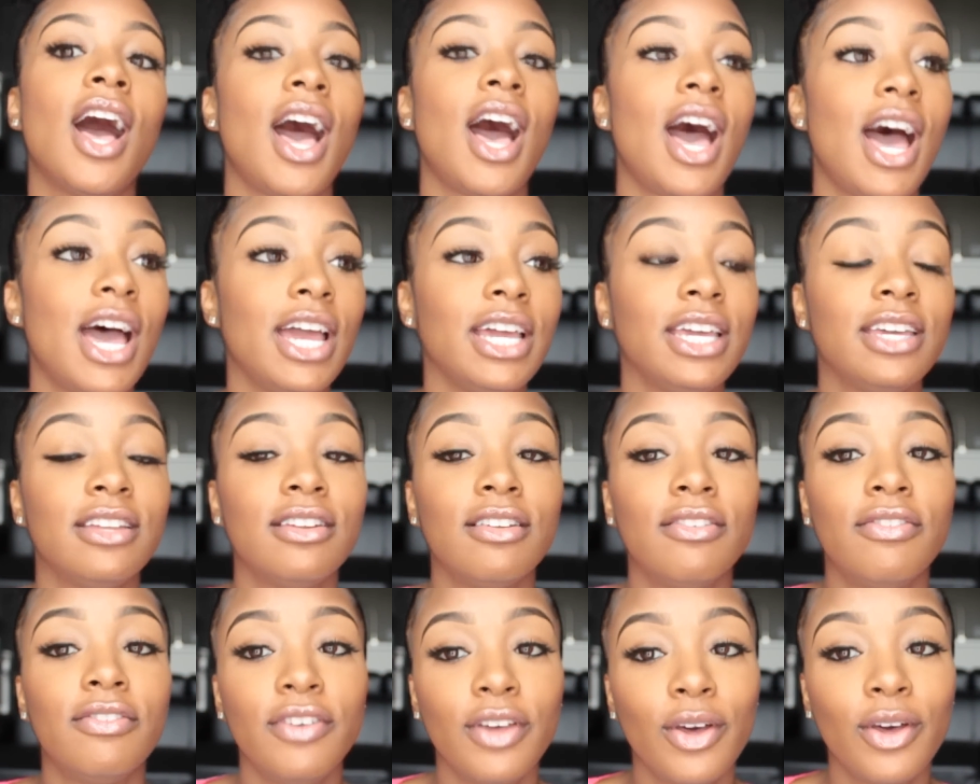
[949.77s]
I
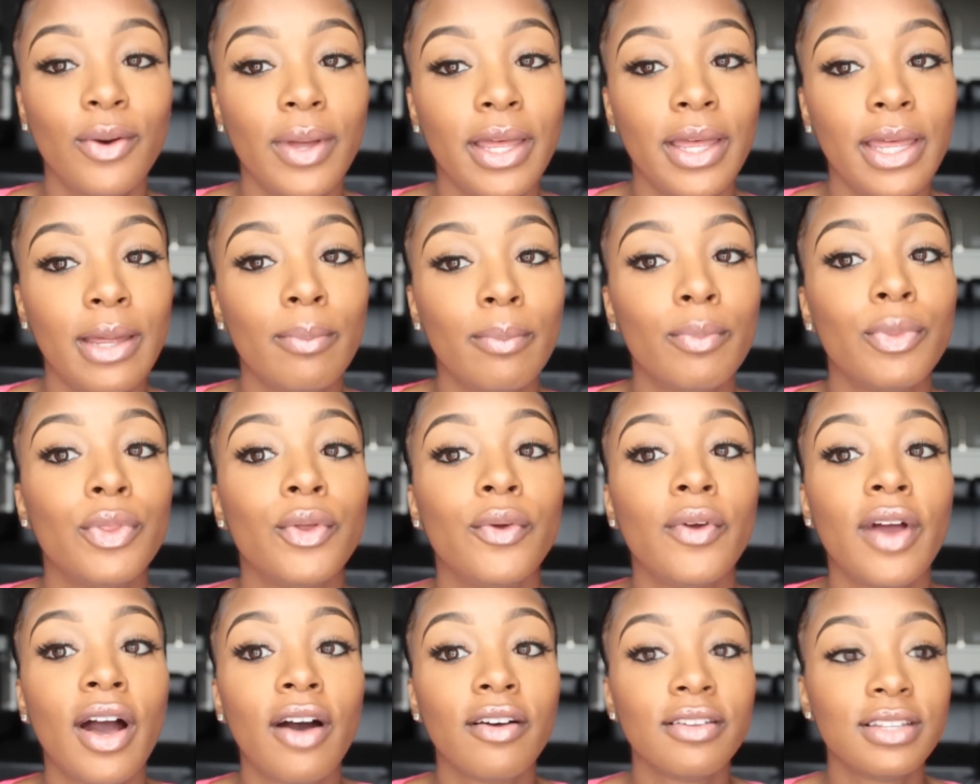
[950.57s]
can feel him
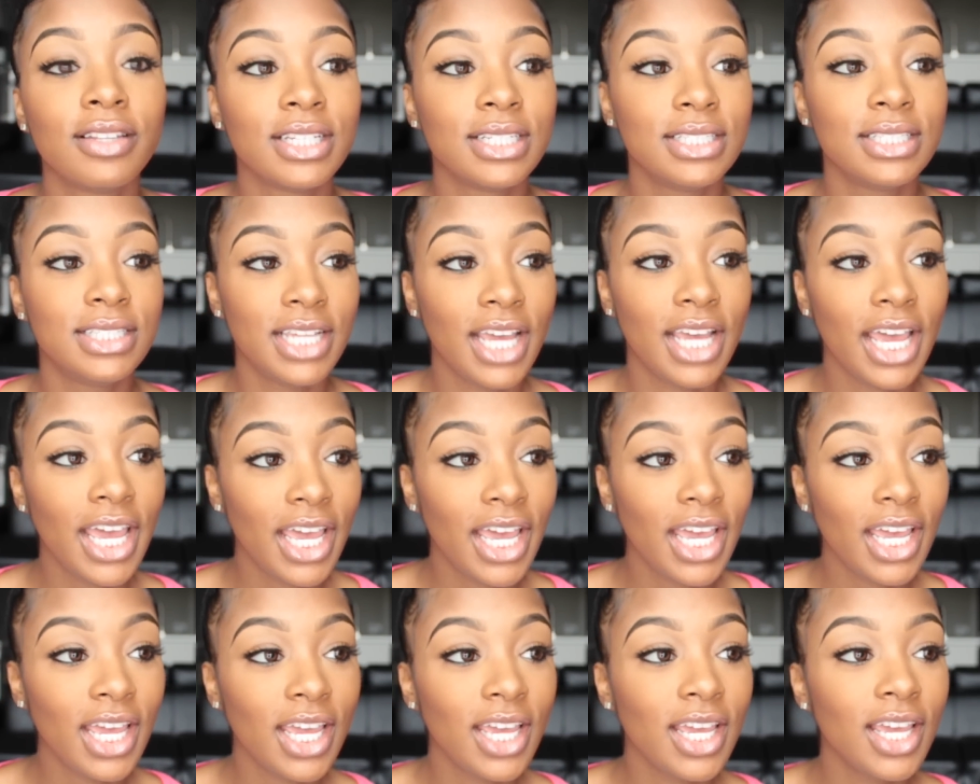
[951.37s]
throughout the
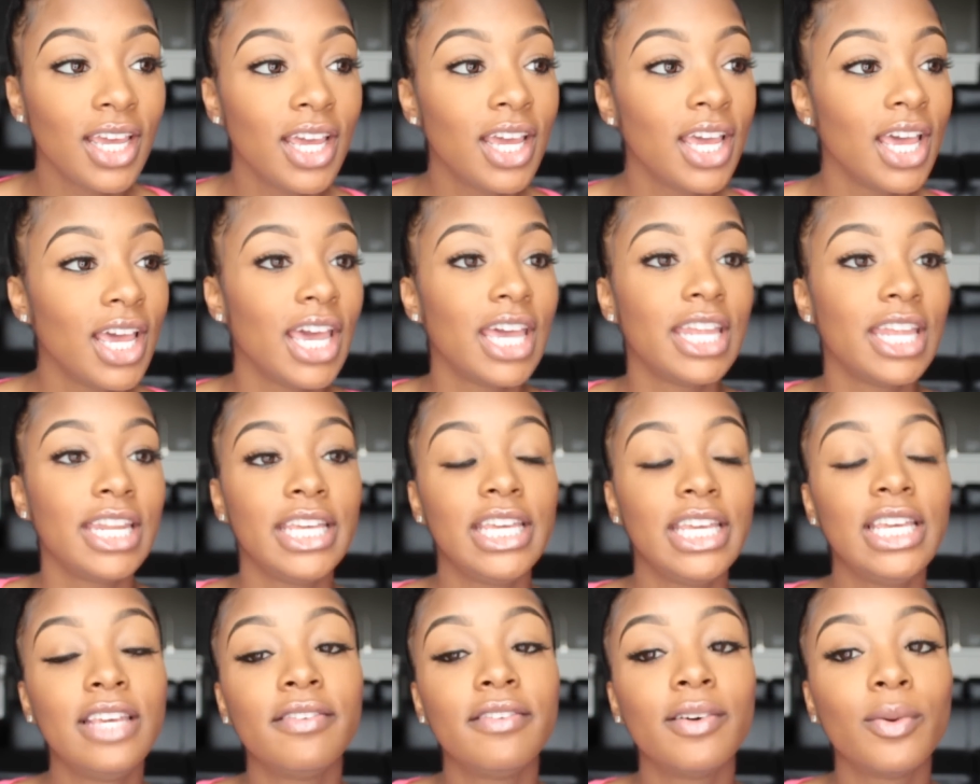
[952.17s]
day, and
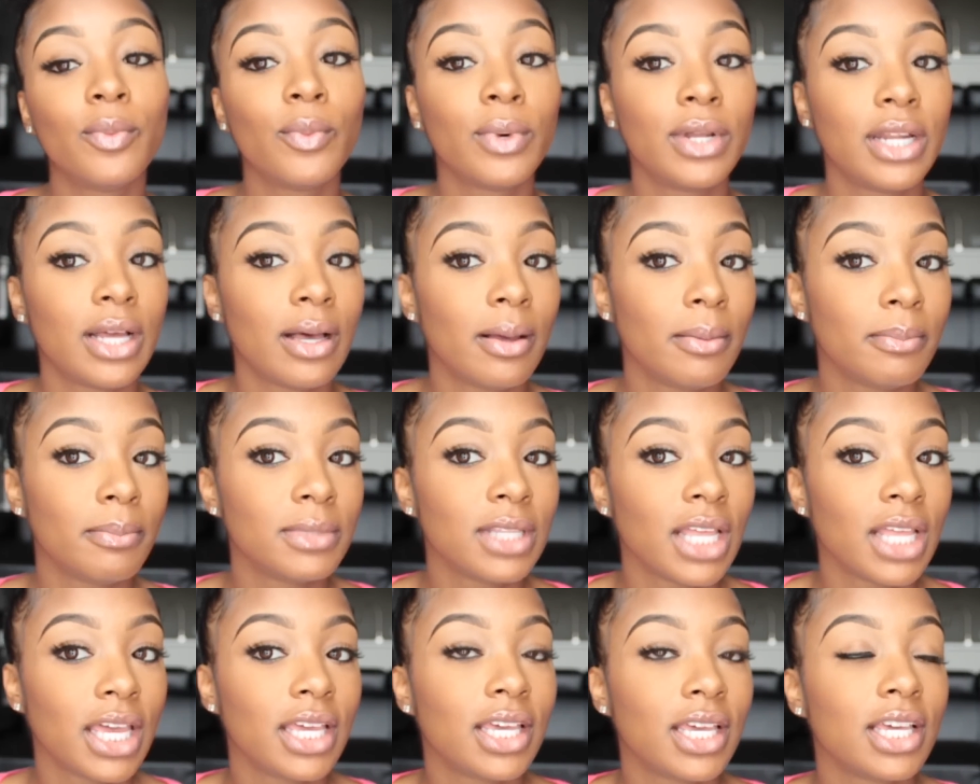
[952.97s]
even when
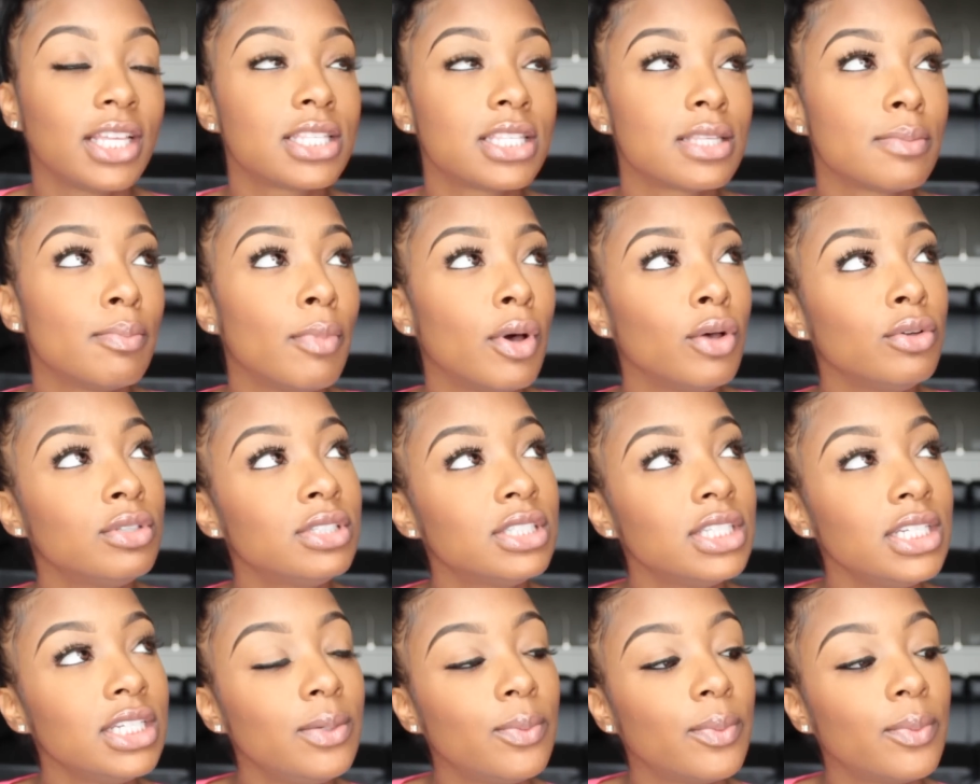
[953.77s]
I'm like, it's
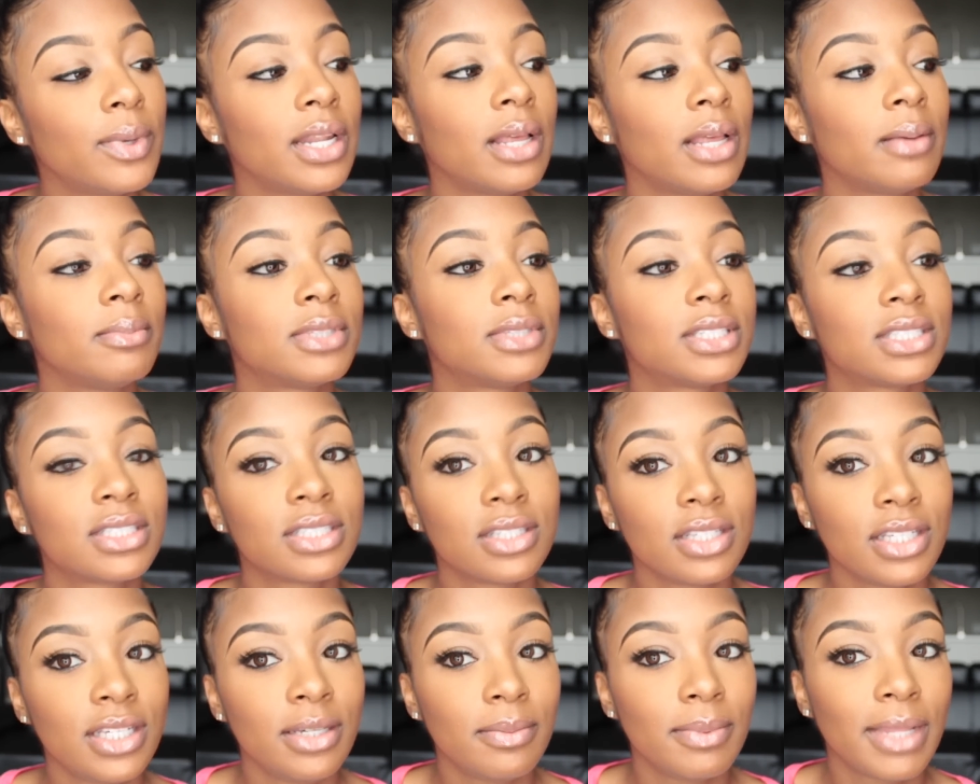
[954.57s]
mostly when I'm
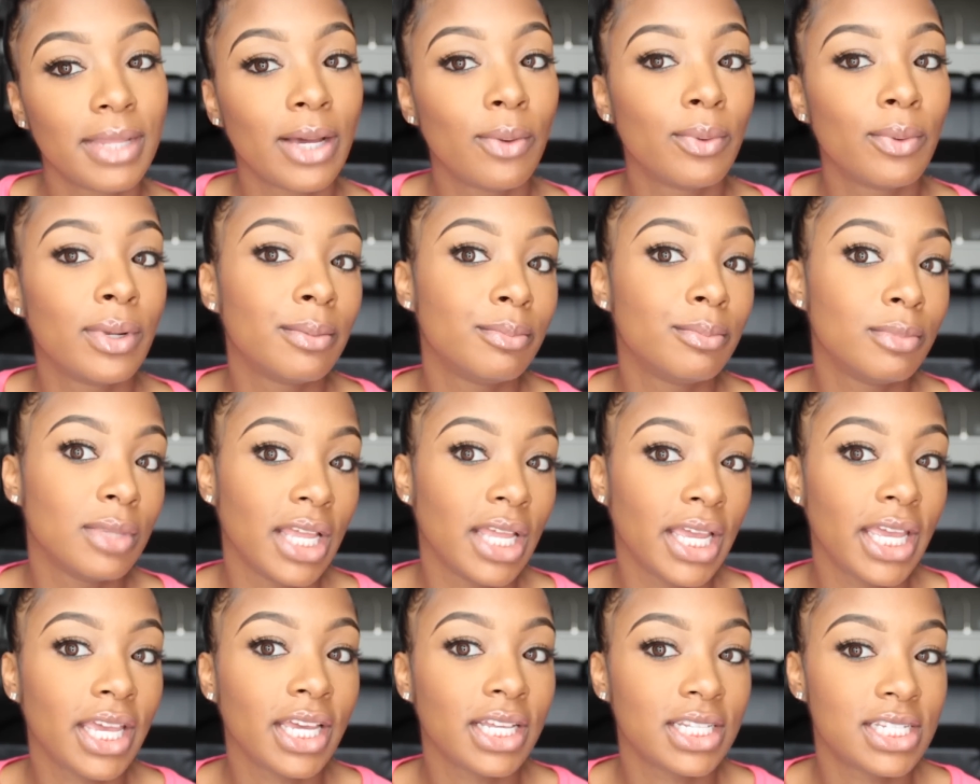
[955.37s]
asleep, like when I'm
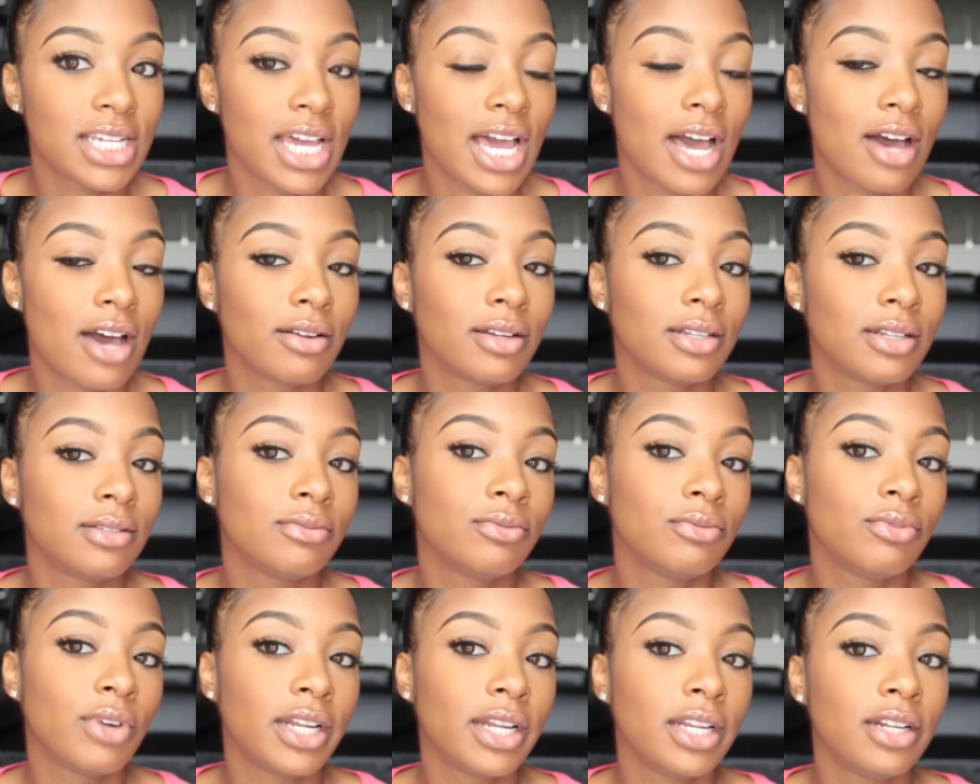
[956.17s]
laying down
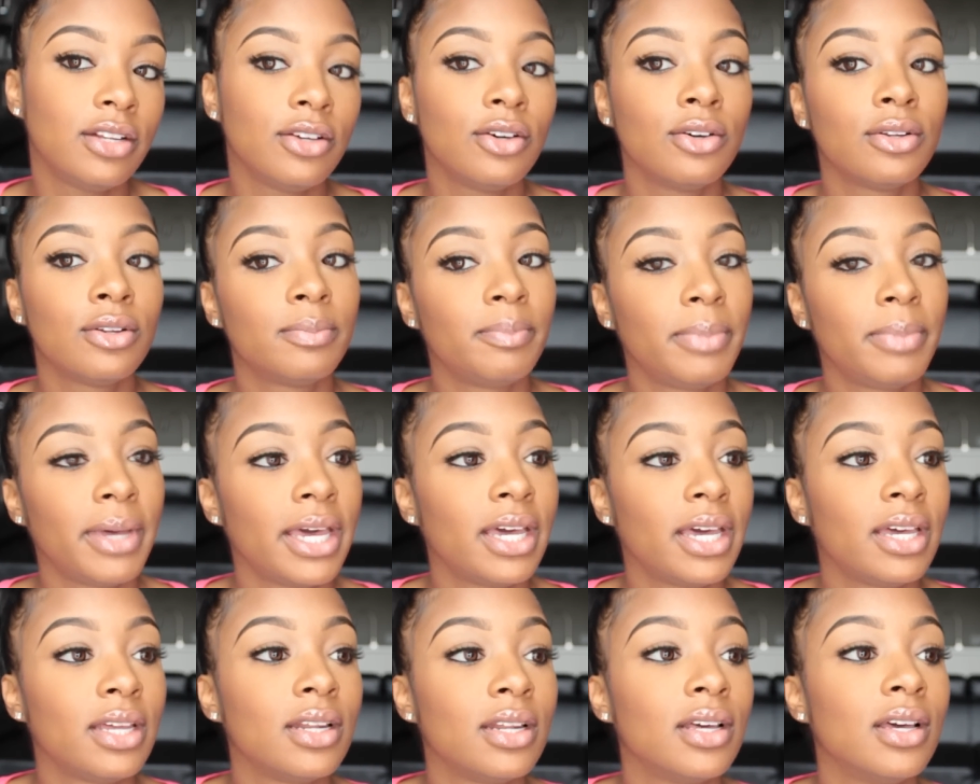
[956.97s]
and ready to go to
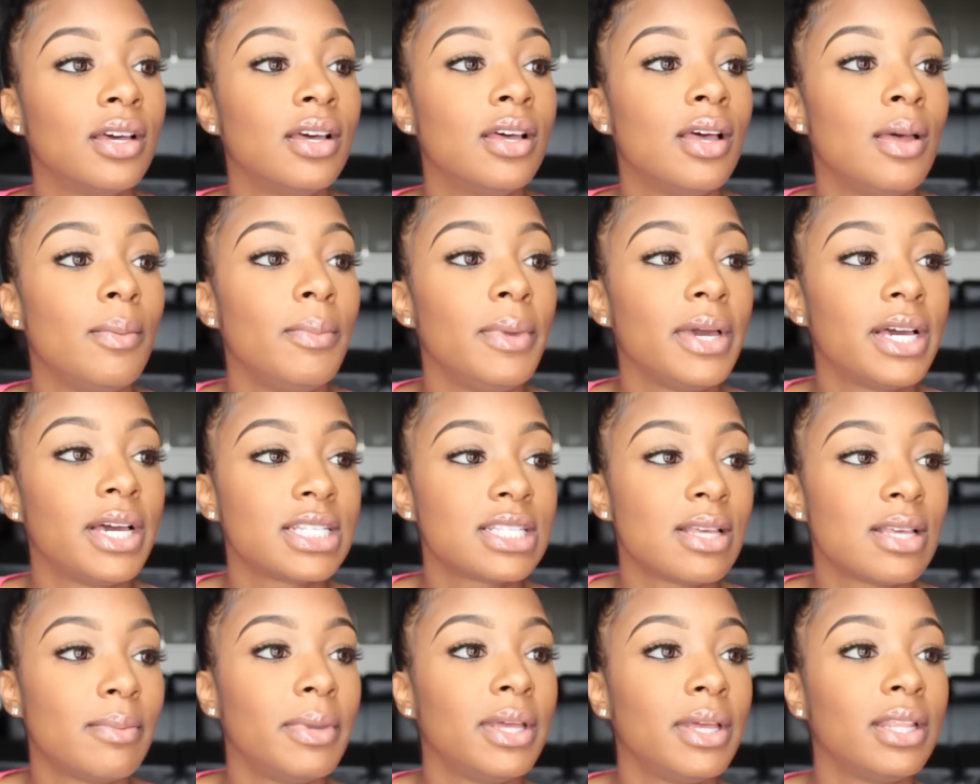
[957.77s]
bed,
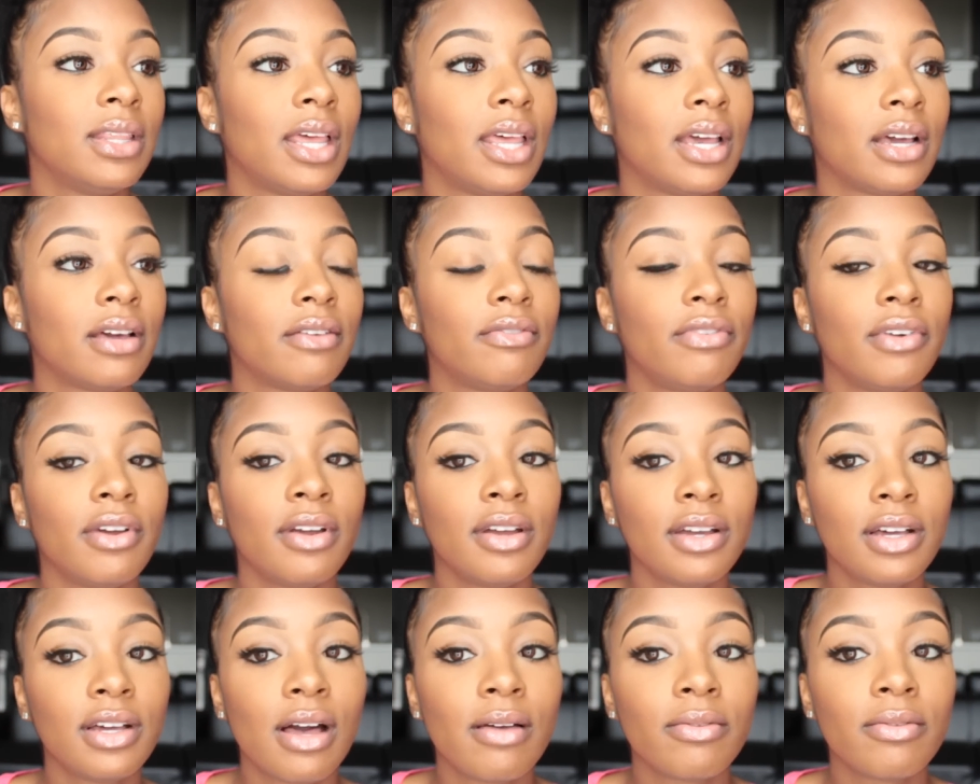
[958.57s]
because I'm in like a
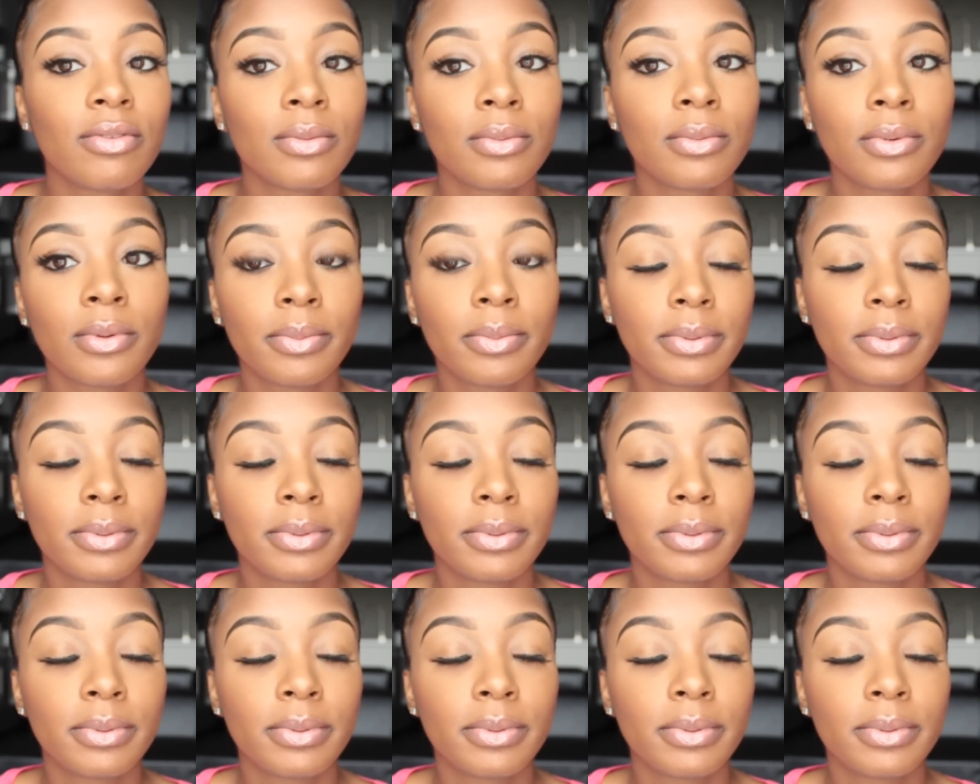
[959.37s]
very comfortable